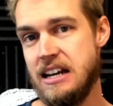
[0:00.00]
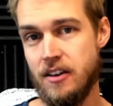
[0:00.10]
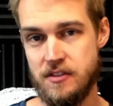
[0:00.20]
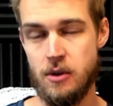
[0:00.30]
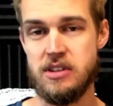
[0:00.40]
a
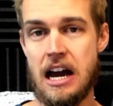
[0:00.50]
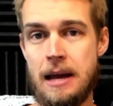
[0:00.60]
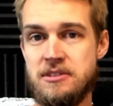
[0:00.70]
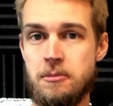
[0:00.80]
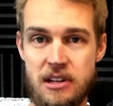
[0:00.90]
few
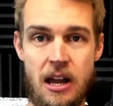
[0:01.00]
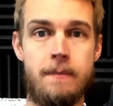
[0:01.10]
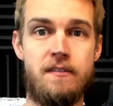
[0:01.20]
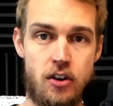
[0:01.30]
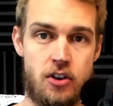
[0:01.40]
times to pick up
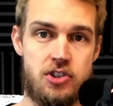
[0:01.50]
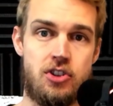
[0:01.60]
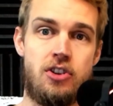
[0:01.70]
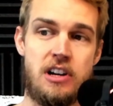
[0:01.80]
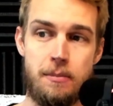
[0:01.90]

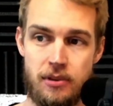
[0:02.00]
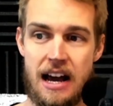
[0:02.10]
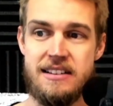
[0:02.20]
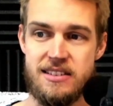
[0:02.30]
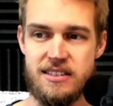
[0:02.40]
furniture and
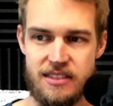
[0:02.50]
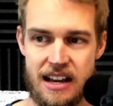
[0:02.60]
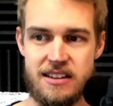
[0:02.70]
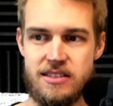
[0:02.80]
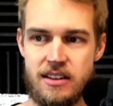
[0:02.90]
appliances and things